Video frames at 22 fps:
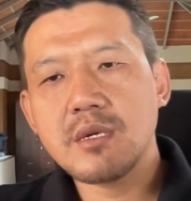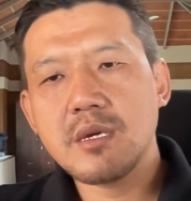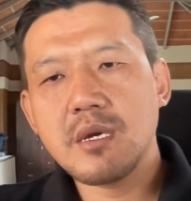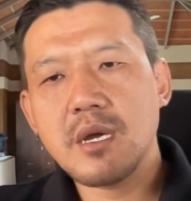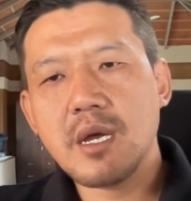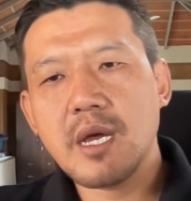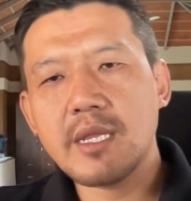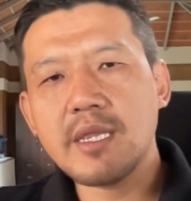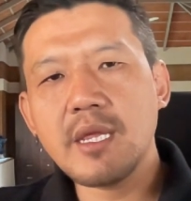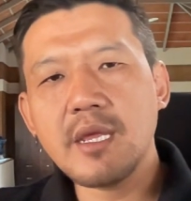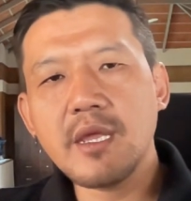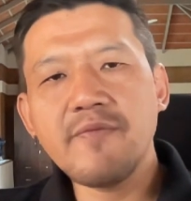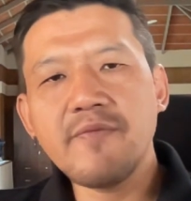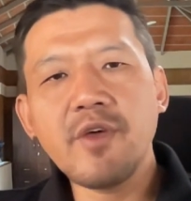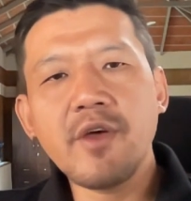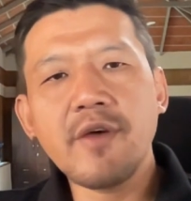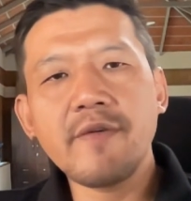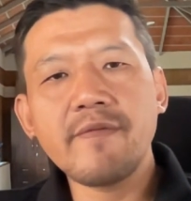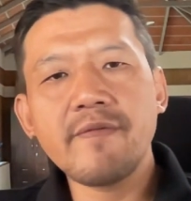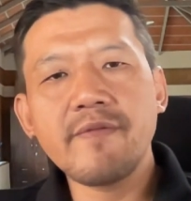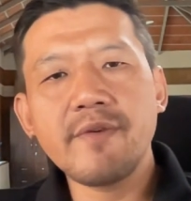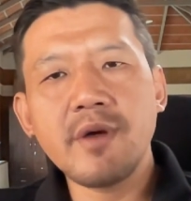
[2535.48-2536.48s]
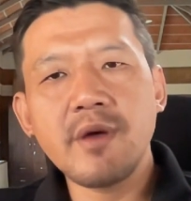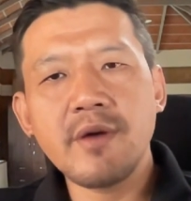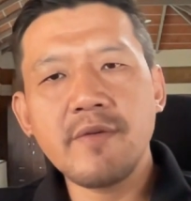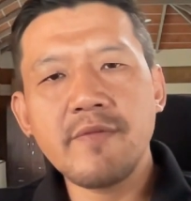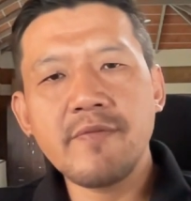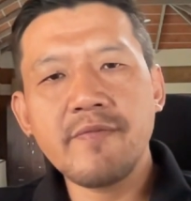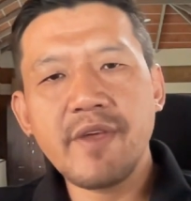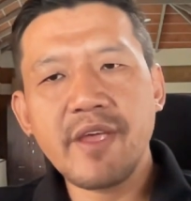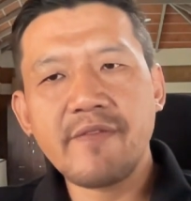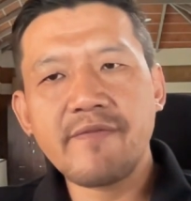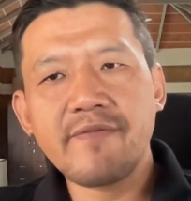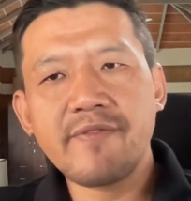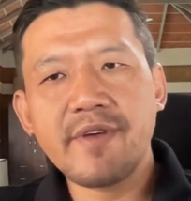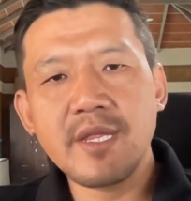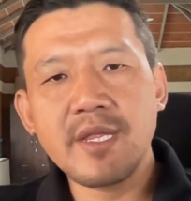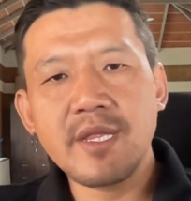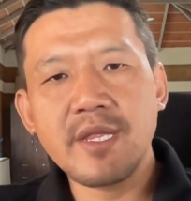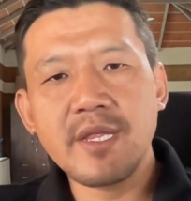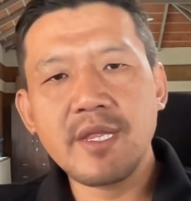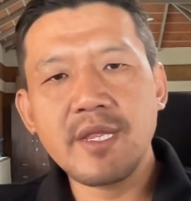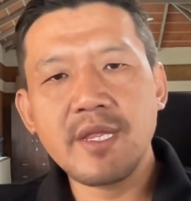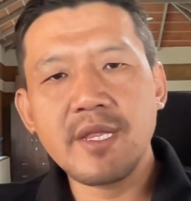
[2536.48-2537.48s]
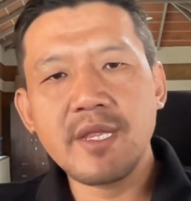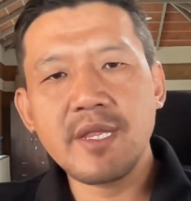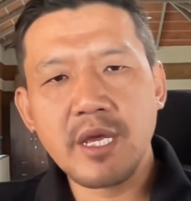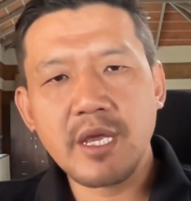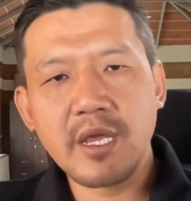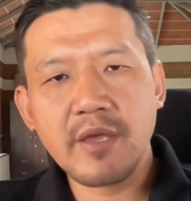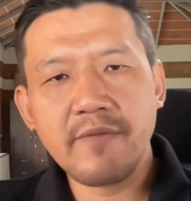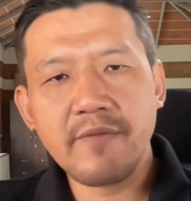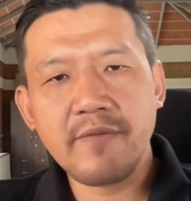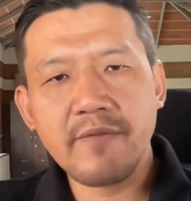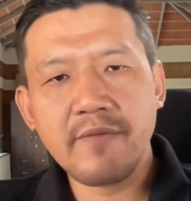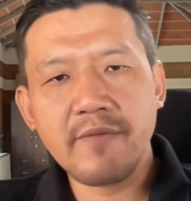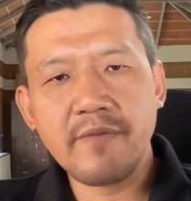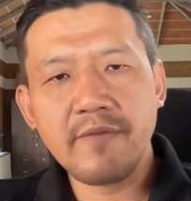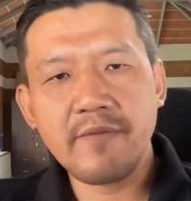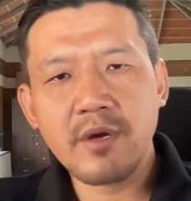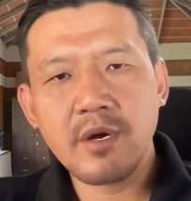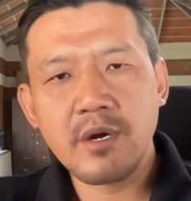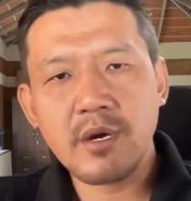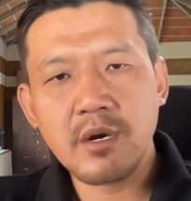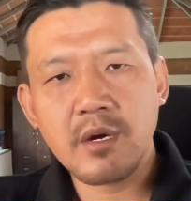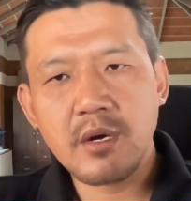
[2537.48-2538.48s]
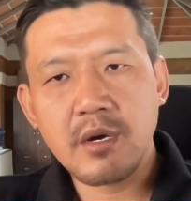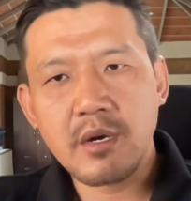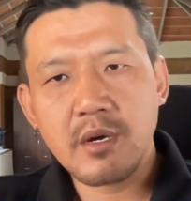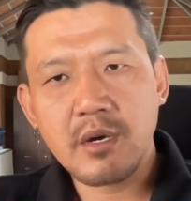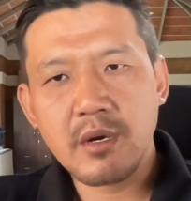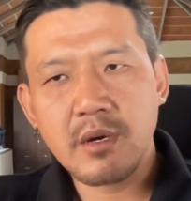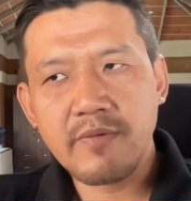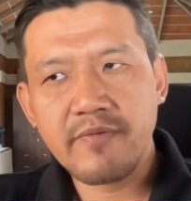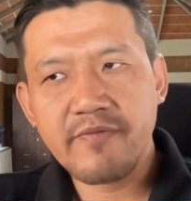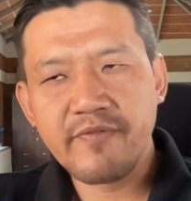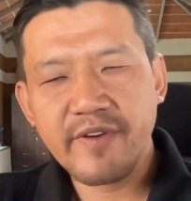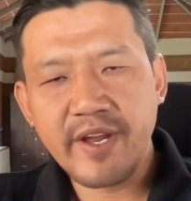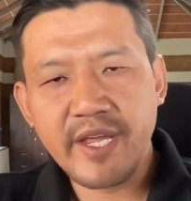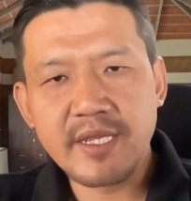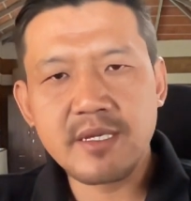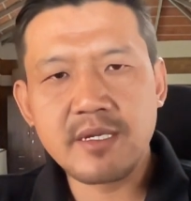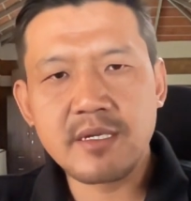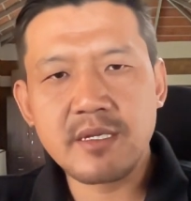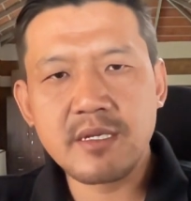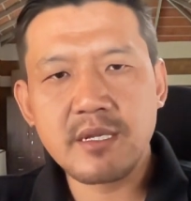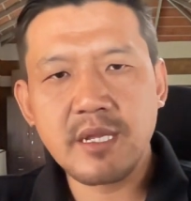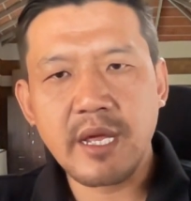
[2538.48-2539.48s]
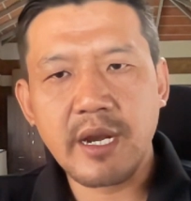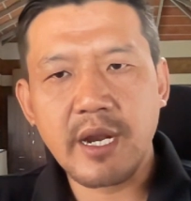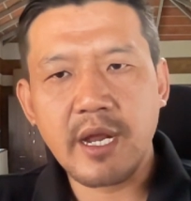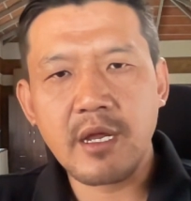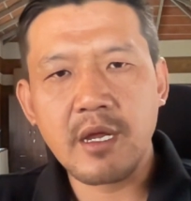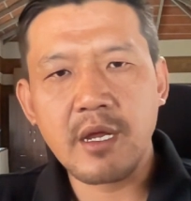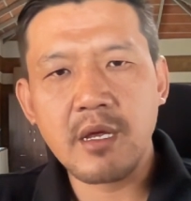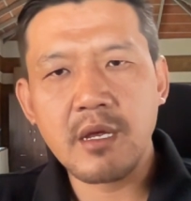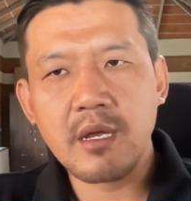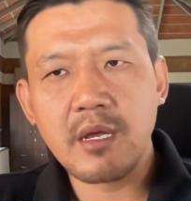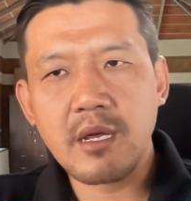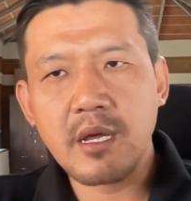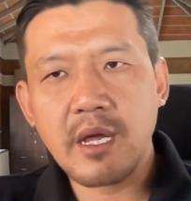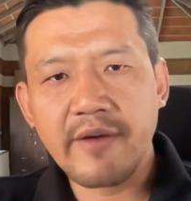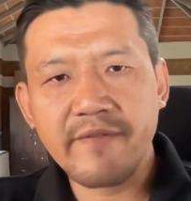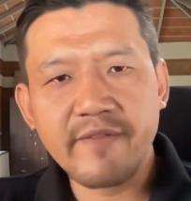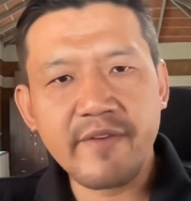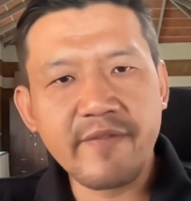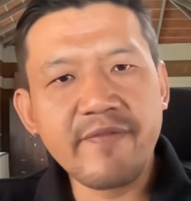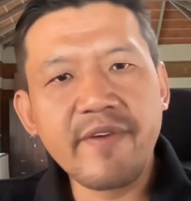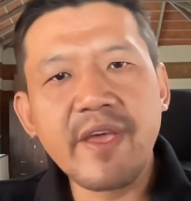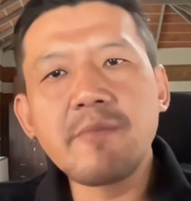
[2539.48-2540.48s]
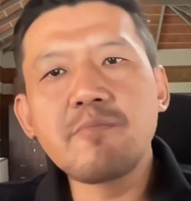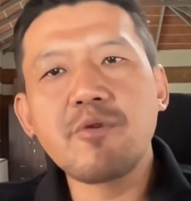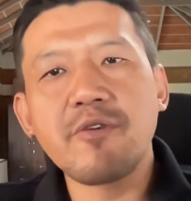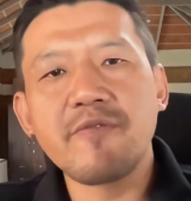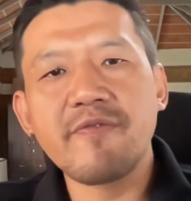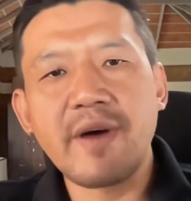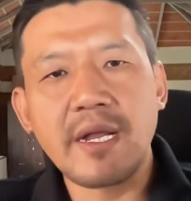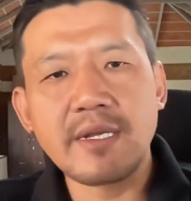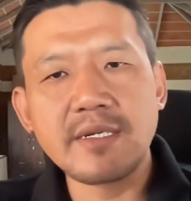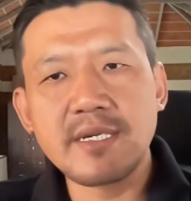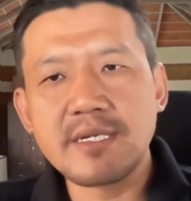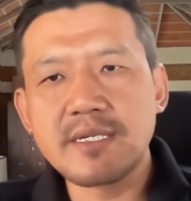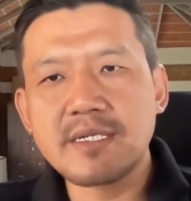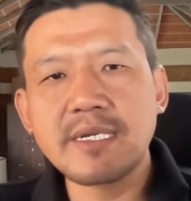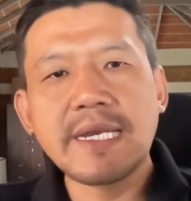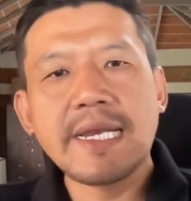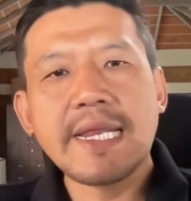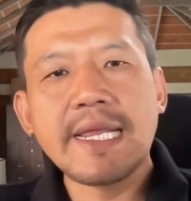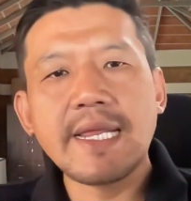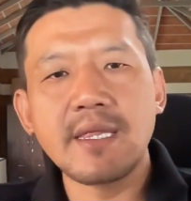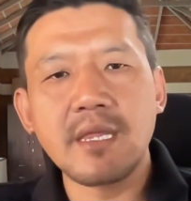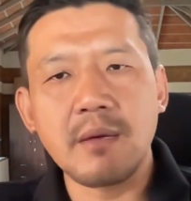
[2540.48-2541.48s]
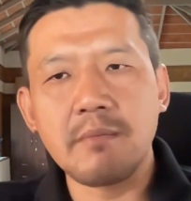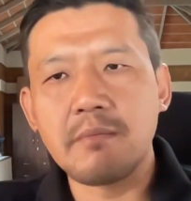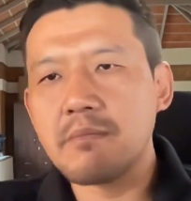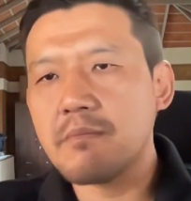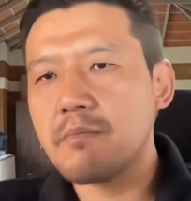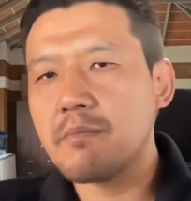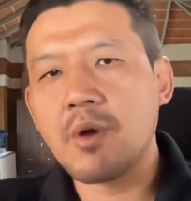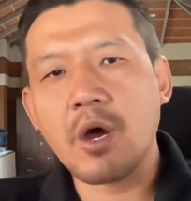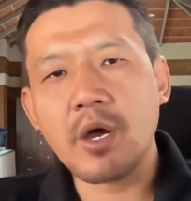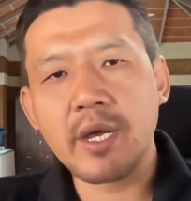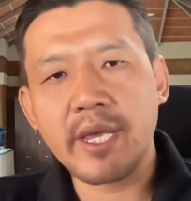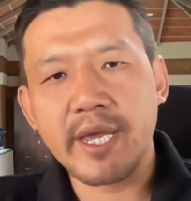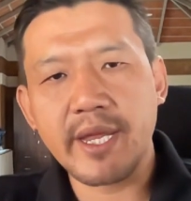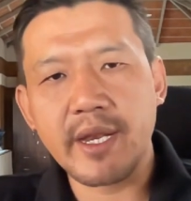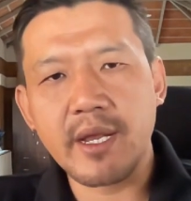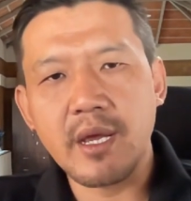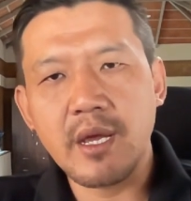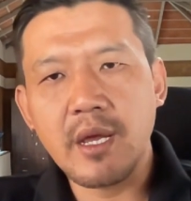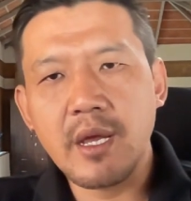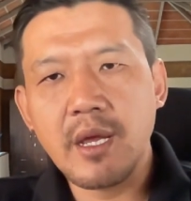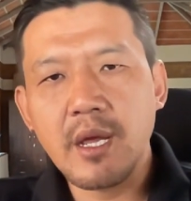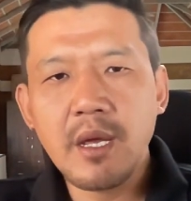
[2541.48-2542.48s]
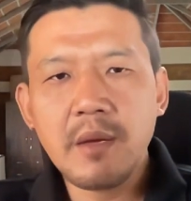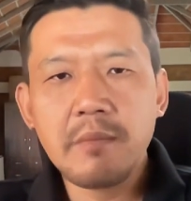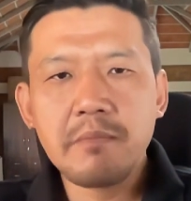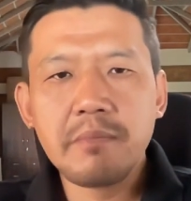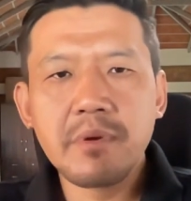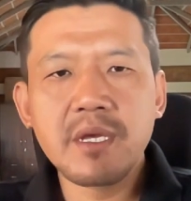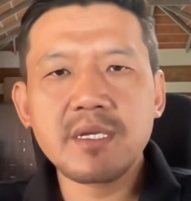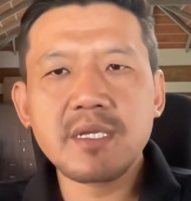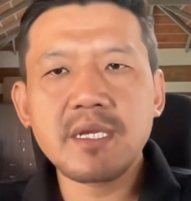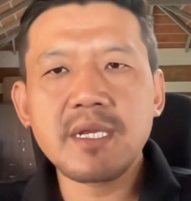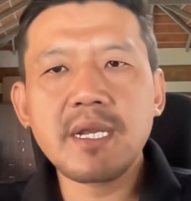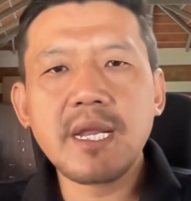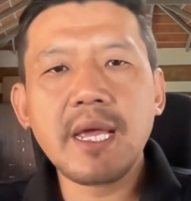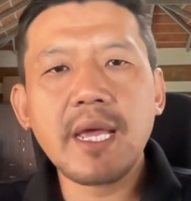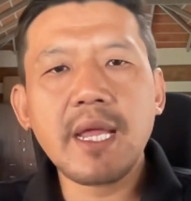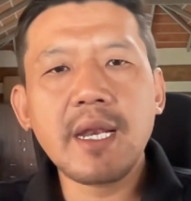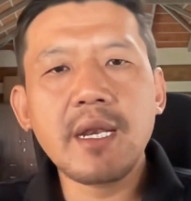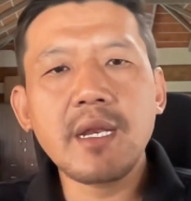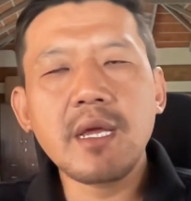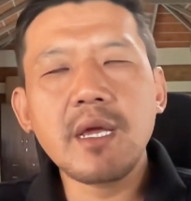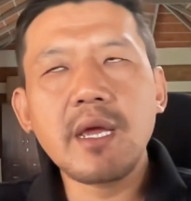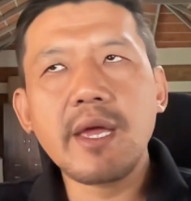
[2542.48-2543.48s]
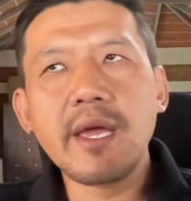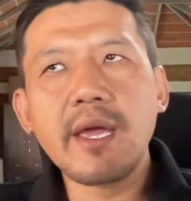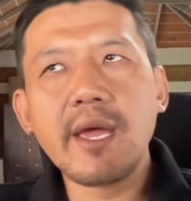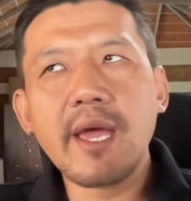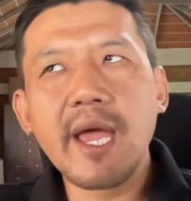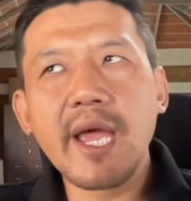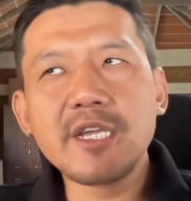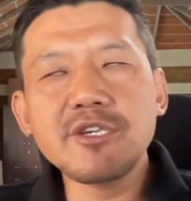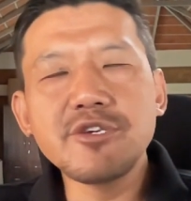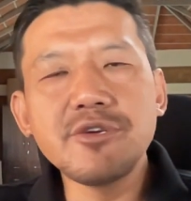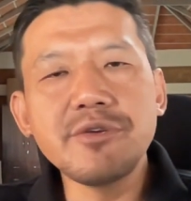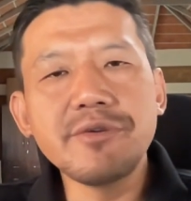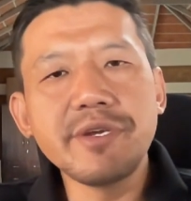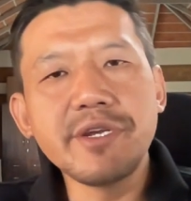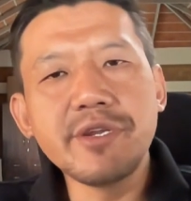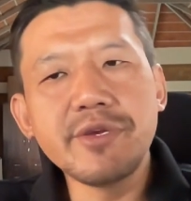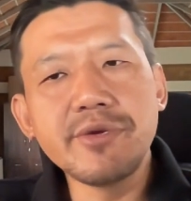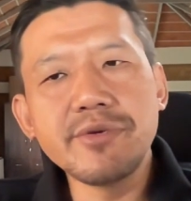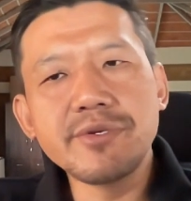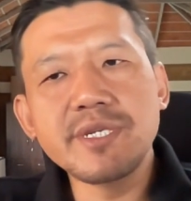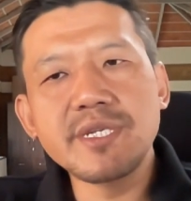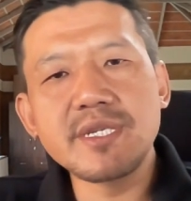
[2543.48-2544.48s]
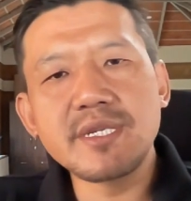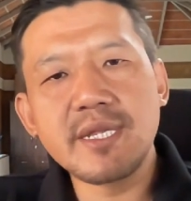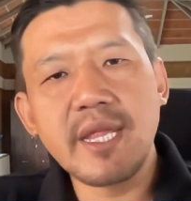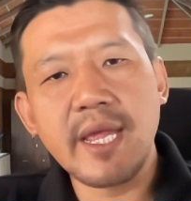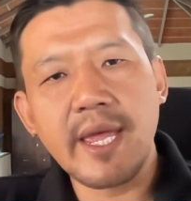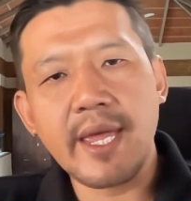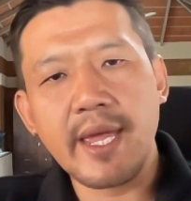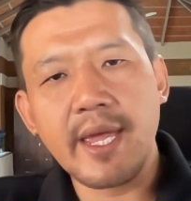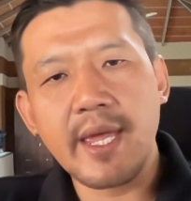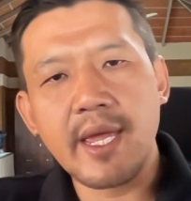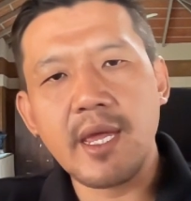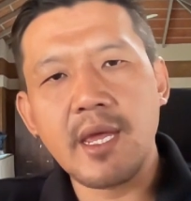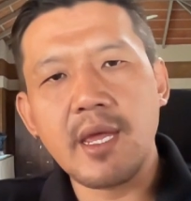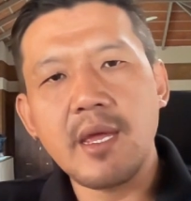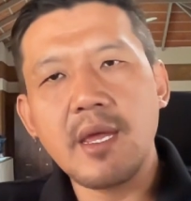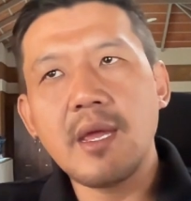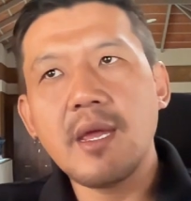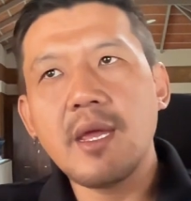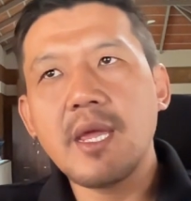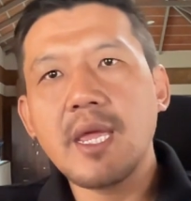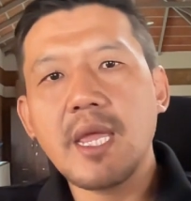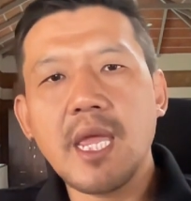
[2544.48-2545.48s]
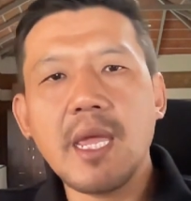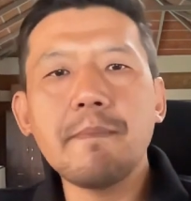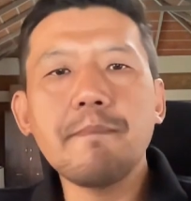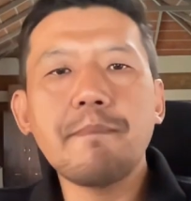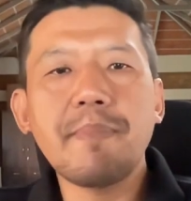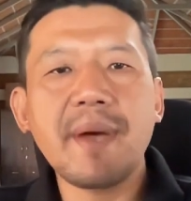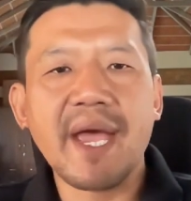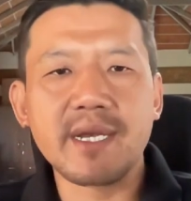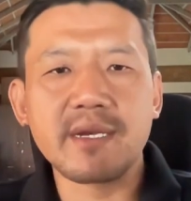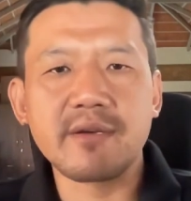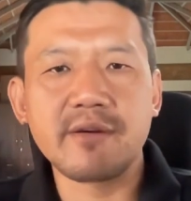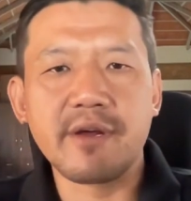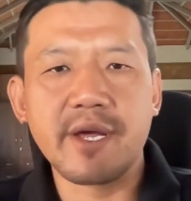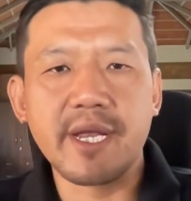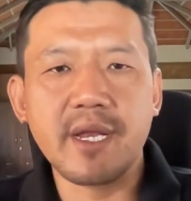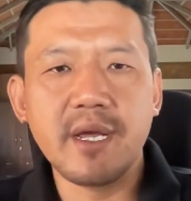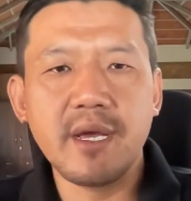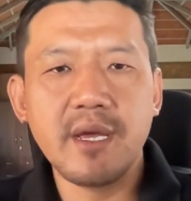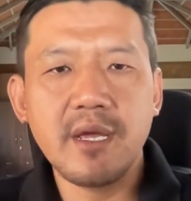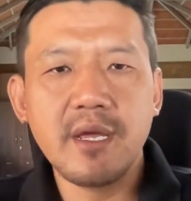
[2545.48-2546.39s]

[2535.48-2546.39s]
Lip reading: I think if you have fake friends or like if you have friends that are have a fake profile, just delete them, block it, because it actually reduces their impact, right?